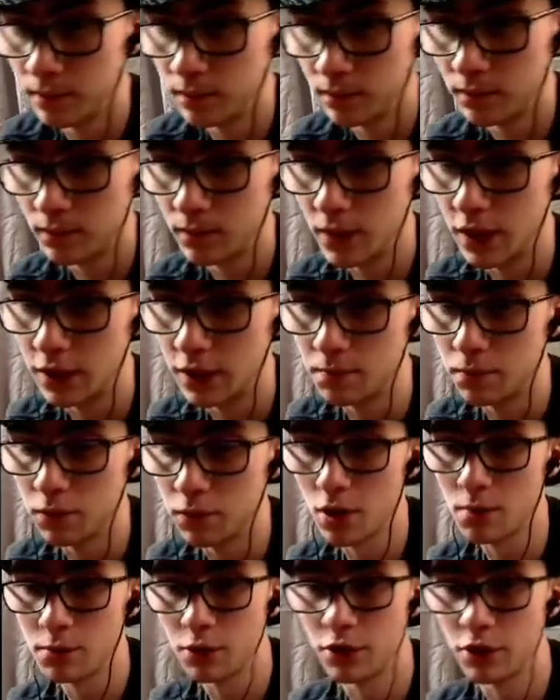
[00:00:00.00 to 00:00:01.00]
It's
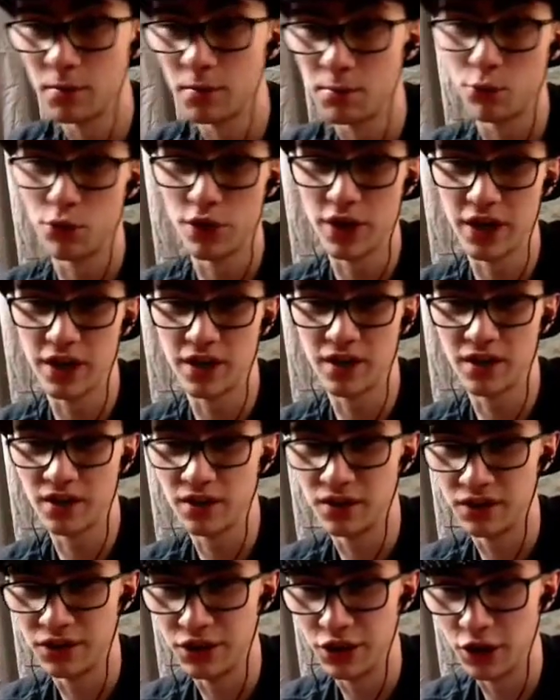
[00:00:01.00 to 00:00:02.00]
probably going to break
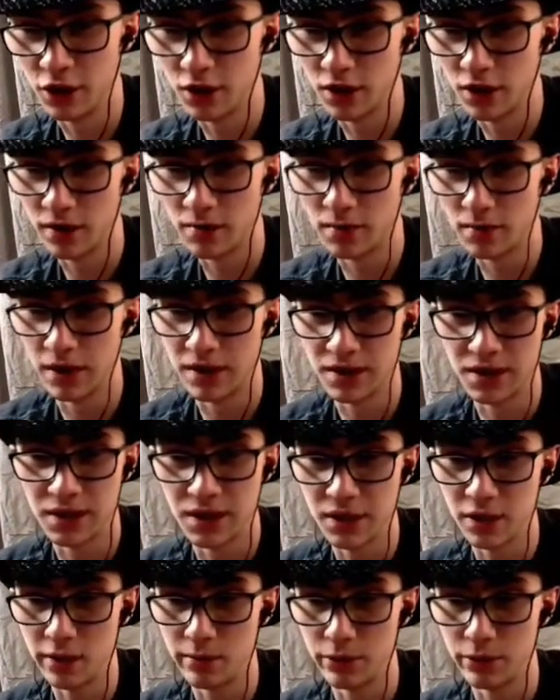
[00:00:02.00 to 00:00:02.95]
Europe. I see almost